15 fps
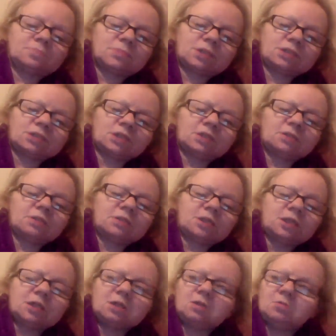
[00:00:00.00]
Certain
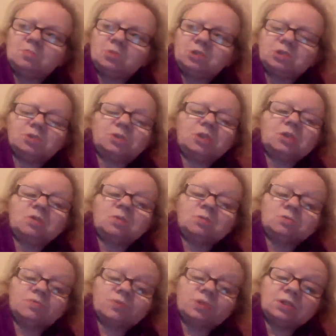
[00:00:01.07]
thing I'll be doing
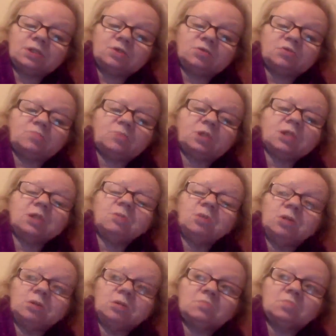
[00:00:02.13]
or being honourably,
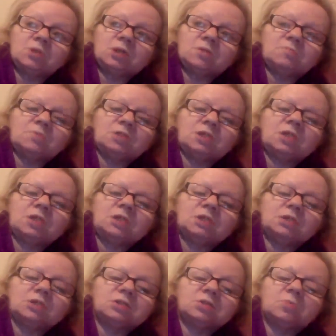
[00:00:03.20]
and be coming
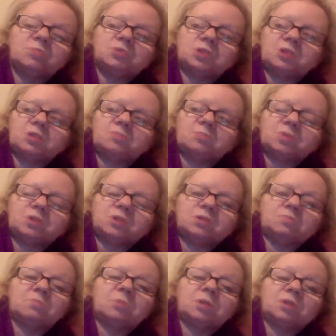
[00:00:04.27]
in to observe my
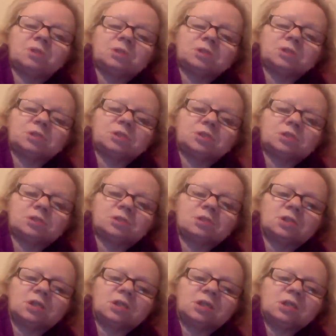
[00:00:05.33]
condition
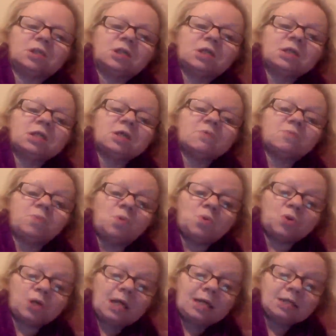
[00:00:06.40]

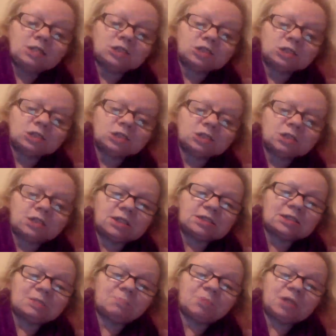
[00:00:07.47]
for an agent.
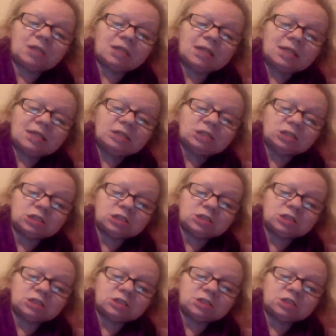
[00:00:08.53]
He's to be an
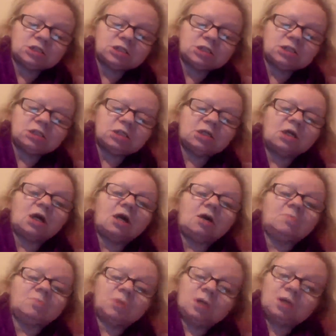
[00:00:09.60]
agent
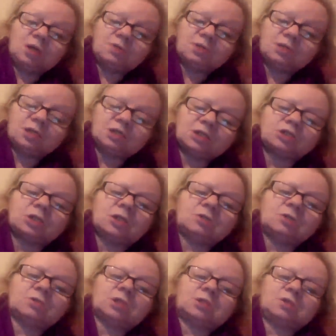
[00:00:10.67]
on behalf of the National
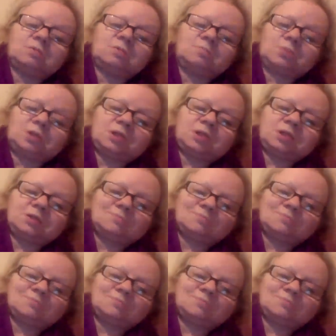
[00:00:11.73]
Housing Company.